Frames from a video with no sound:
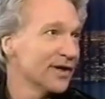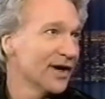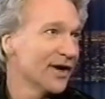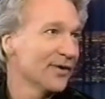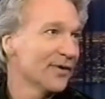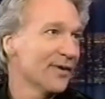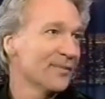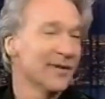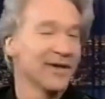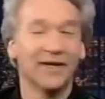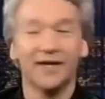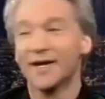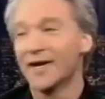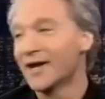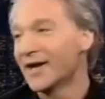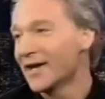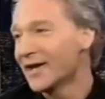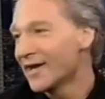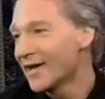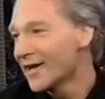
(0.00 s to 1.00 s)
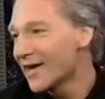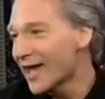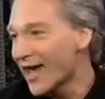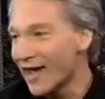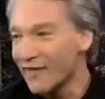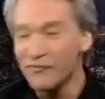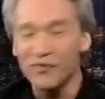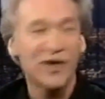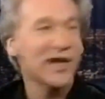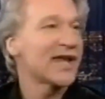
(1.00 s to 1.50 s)
You know, I mean,
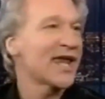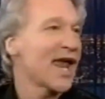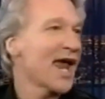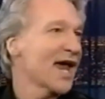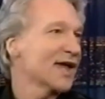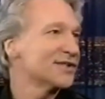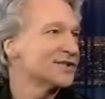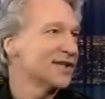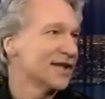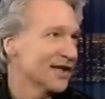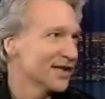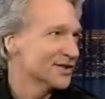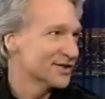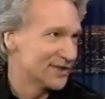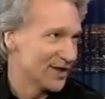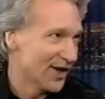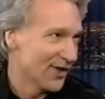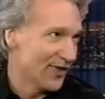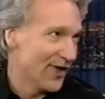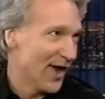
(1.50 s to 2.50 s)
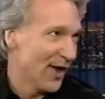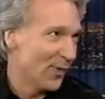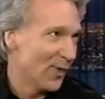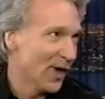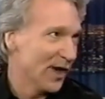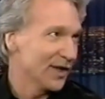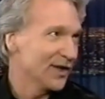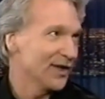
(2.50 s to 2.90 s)
every casting is done that way.